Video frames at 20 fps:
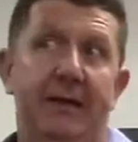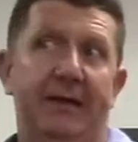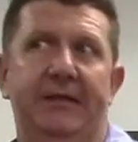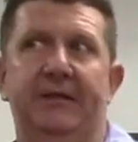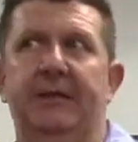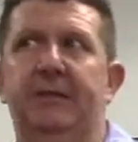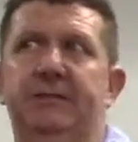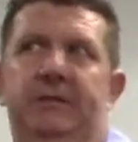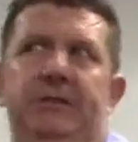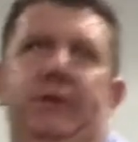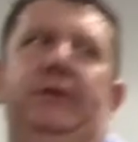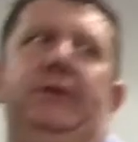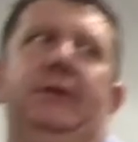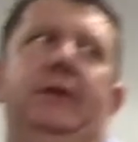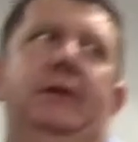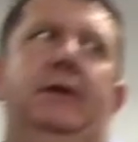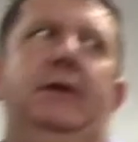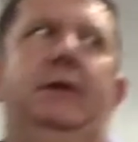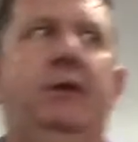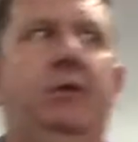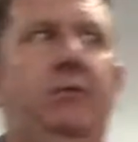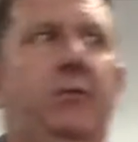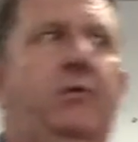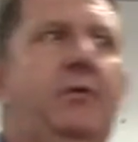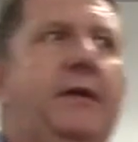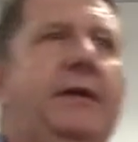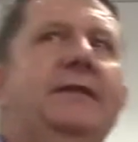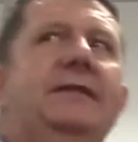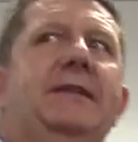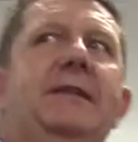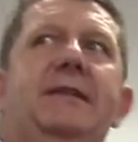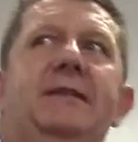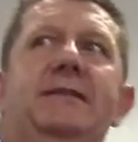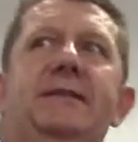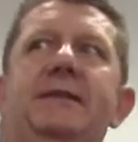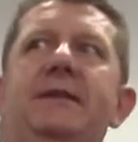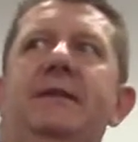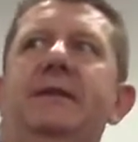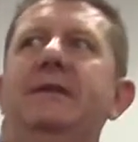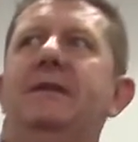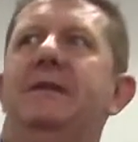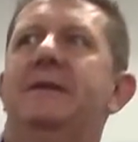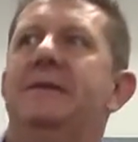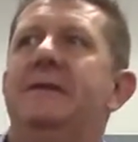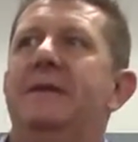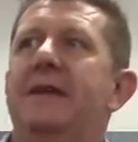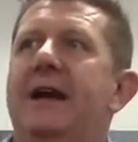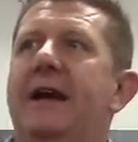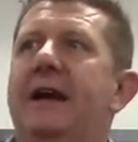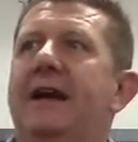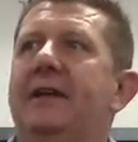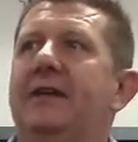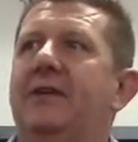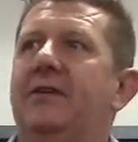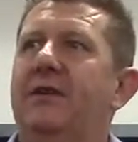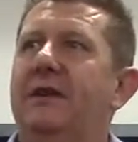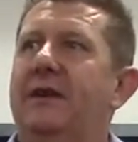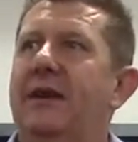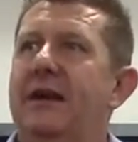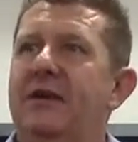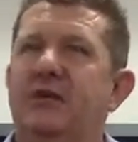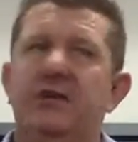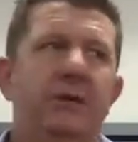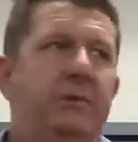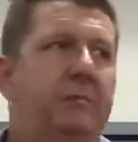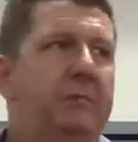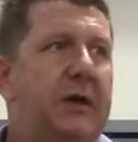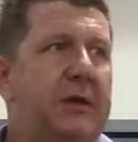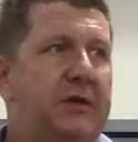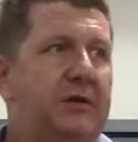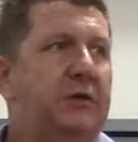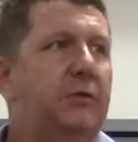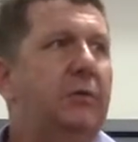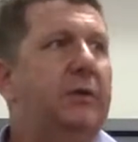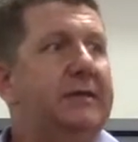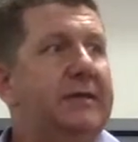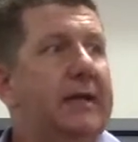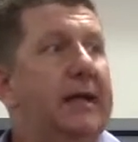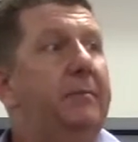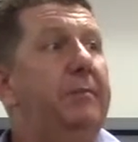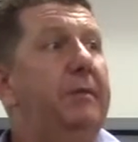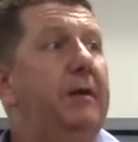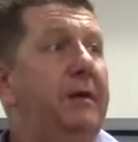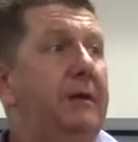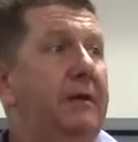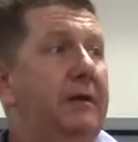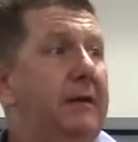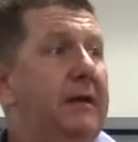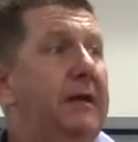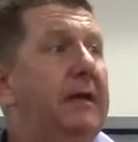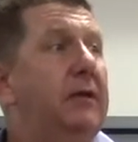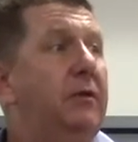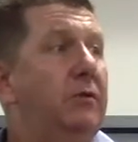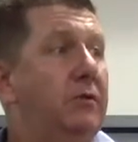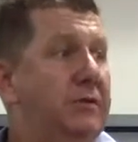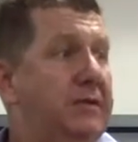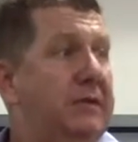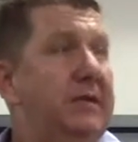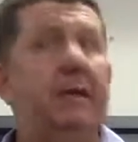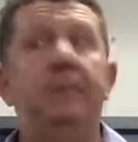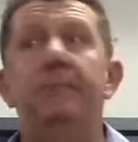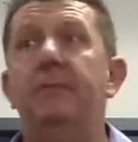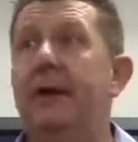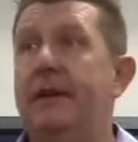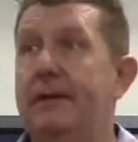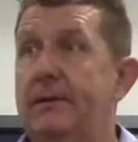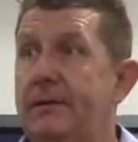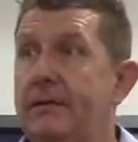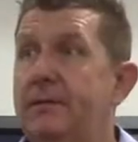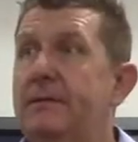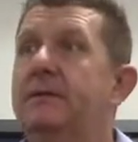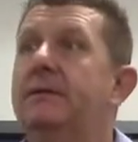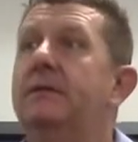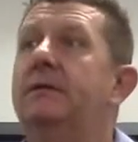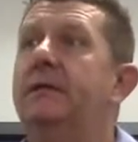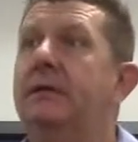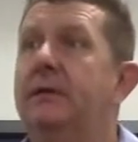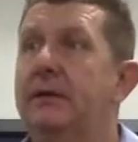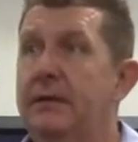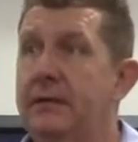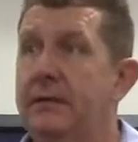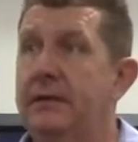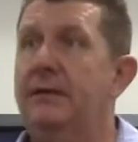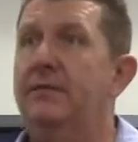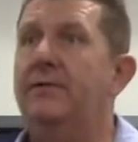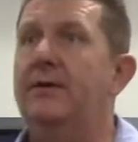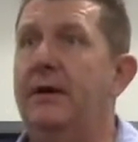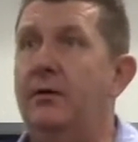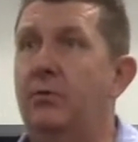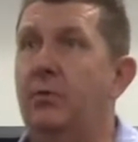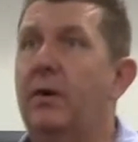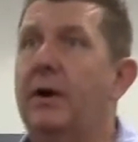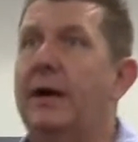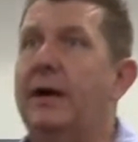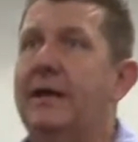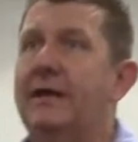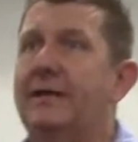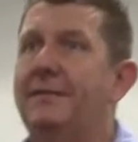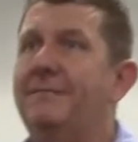times during the night you were restless. And you can actually measure what's happening in your sleep patterns that way.